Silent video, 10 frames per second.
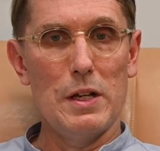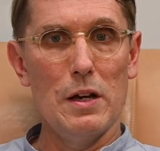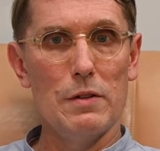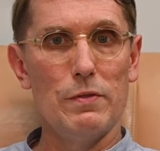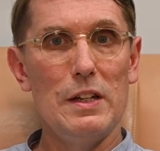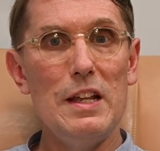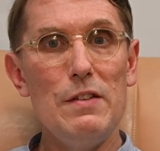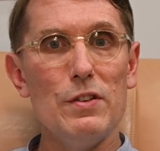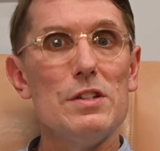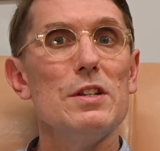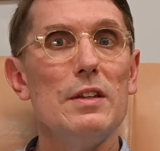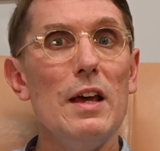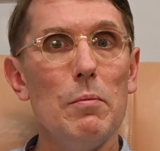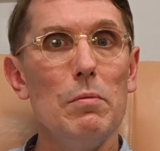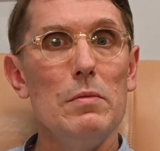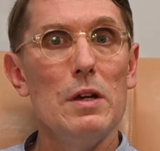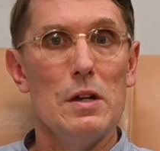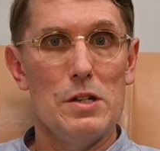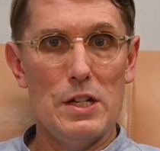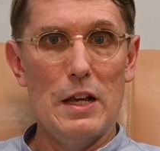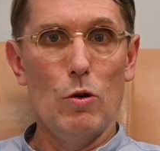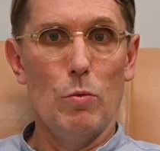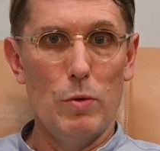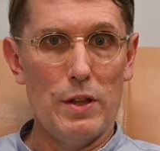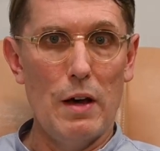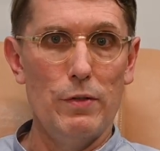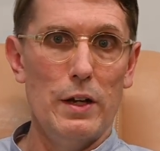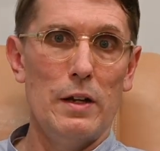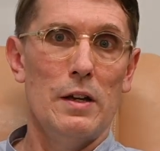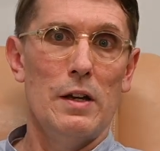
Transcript: we kind of leave it to them to get on with governing.